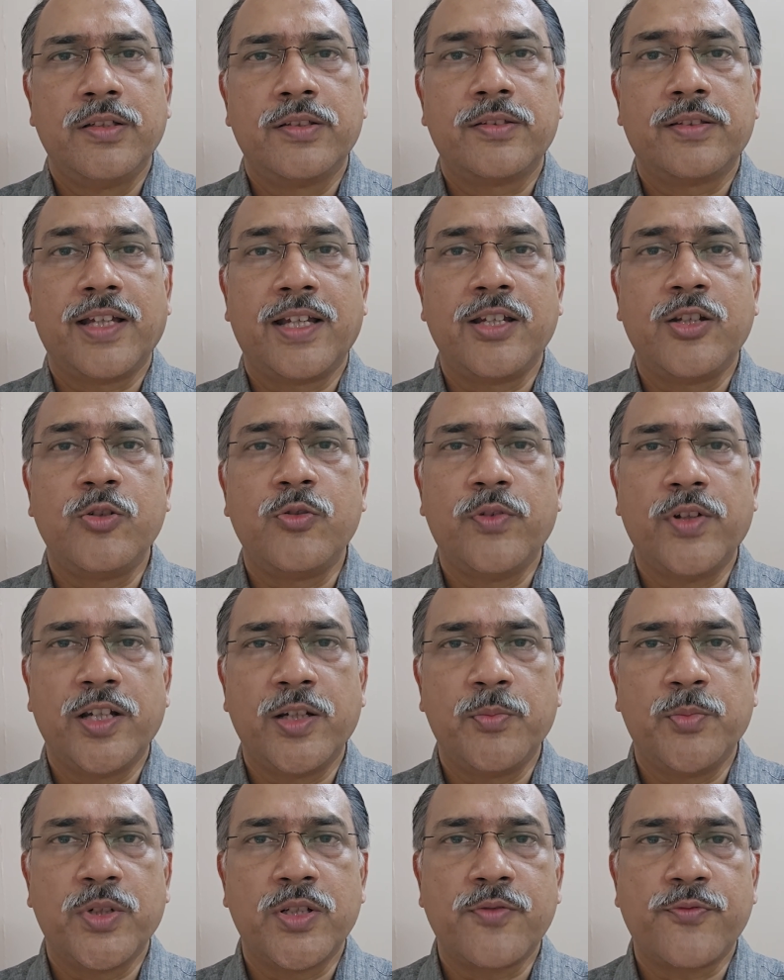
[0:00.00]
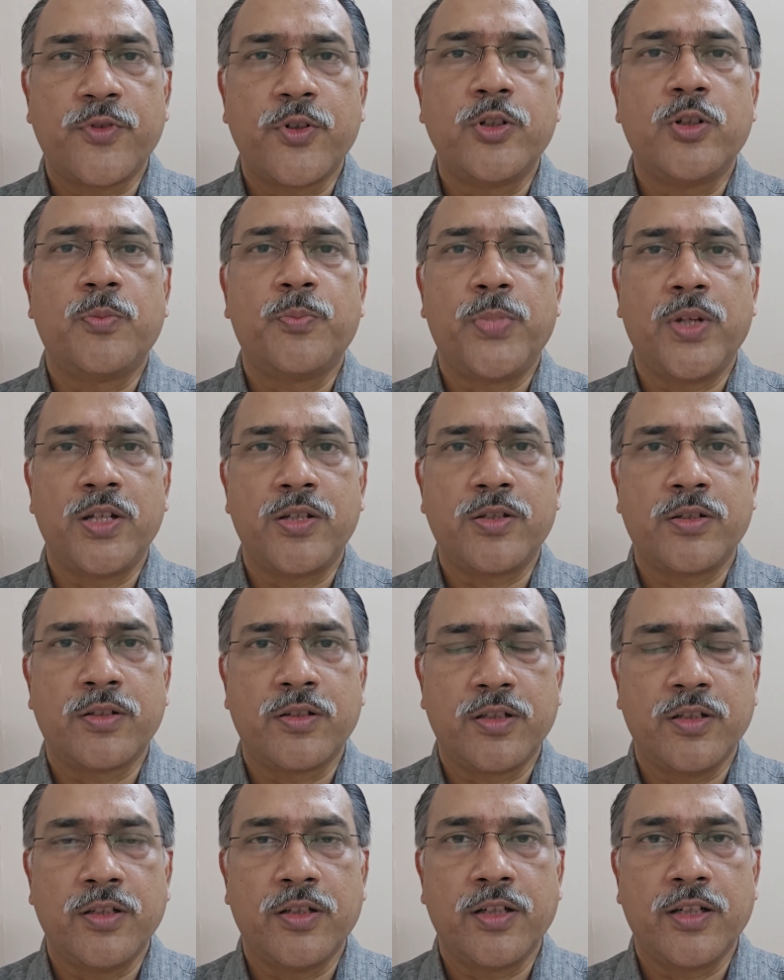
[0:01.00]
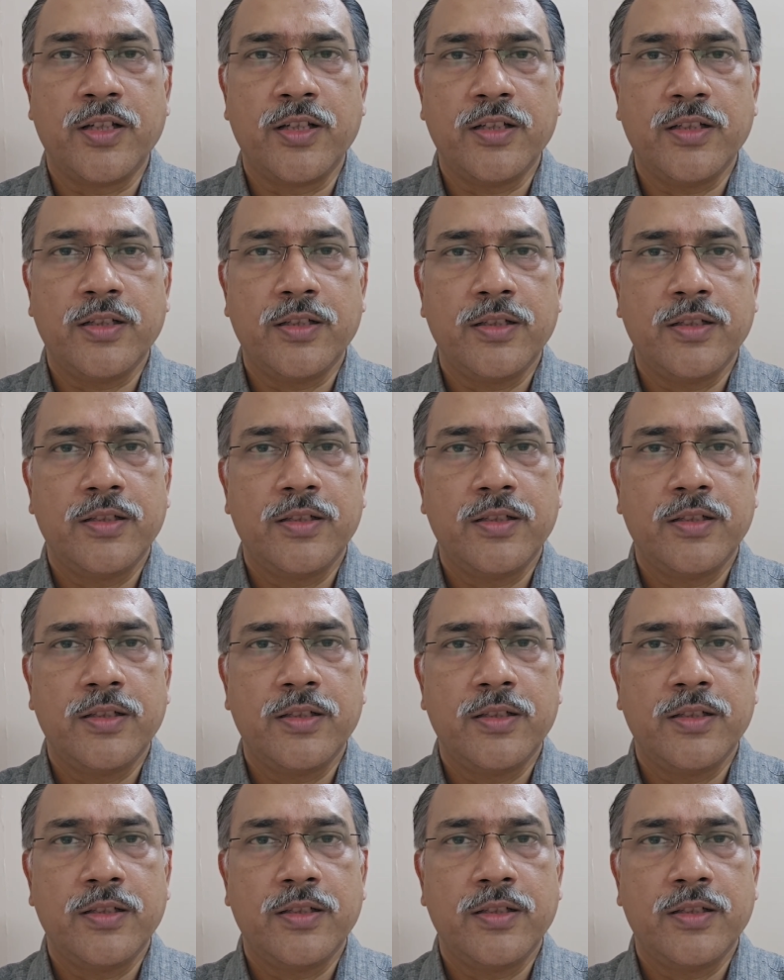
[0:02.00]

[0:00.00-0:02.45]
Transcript: Thank you very much for your patient hearing.